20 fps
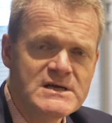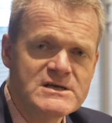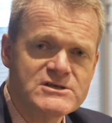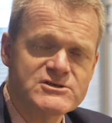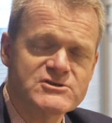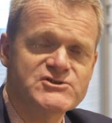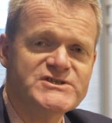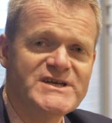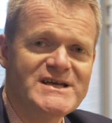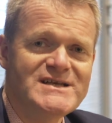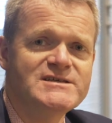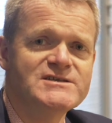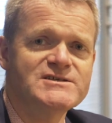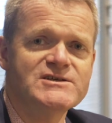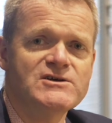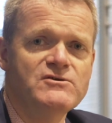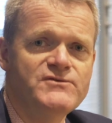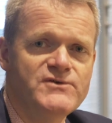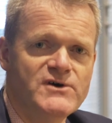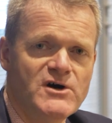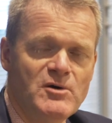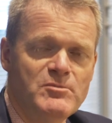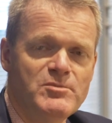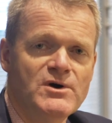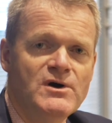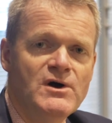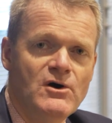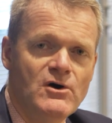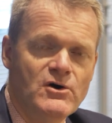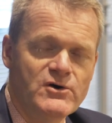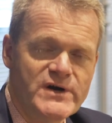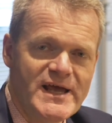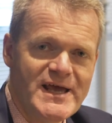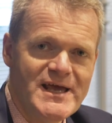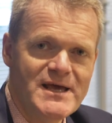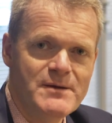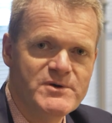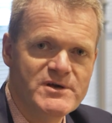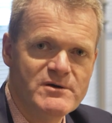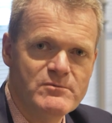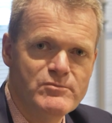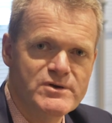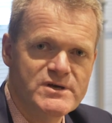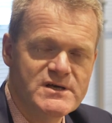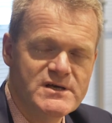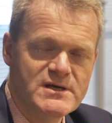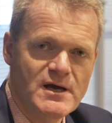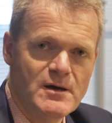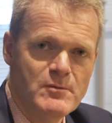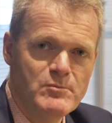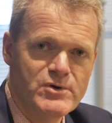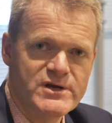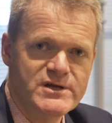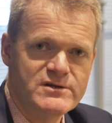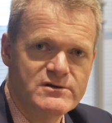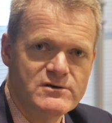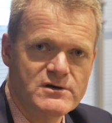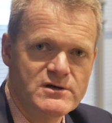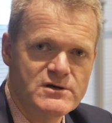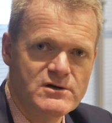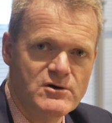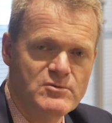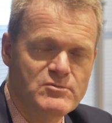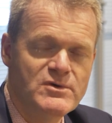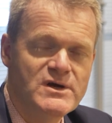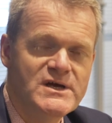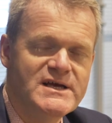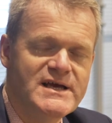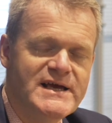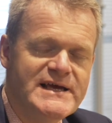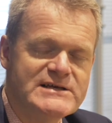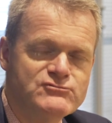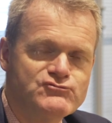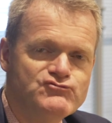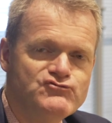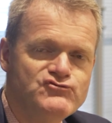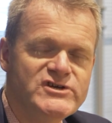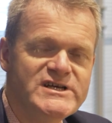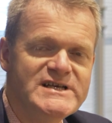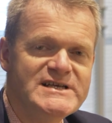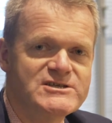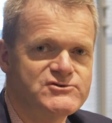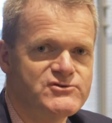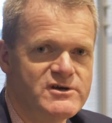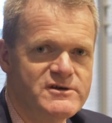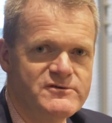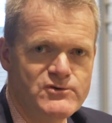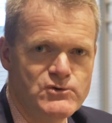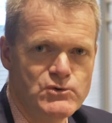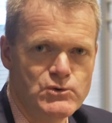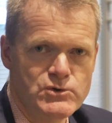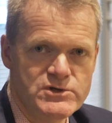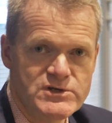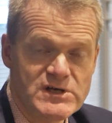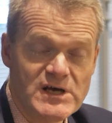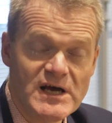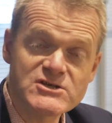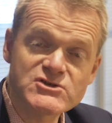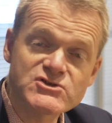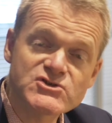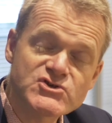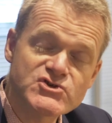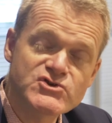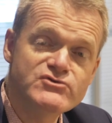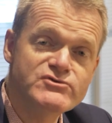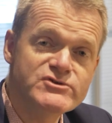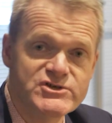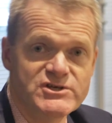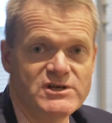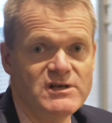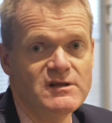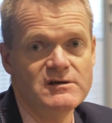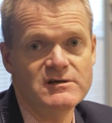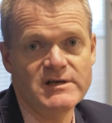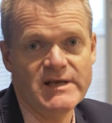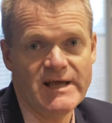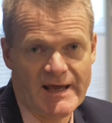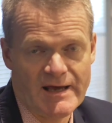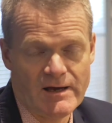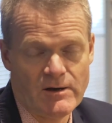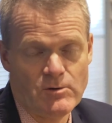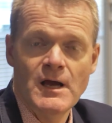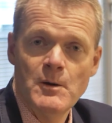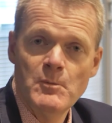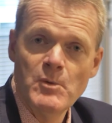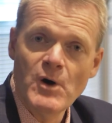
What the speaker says: So setting yourself up on Airbnb and Booking.com is really straightforward as soon as you learn how.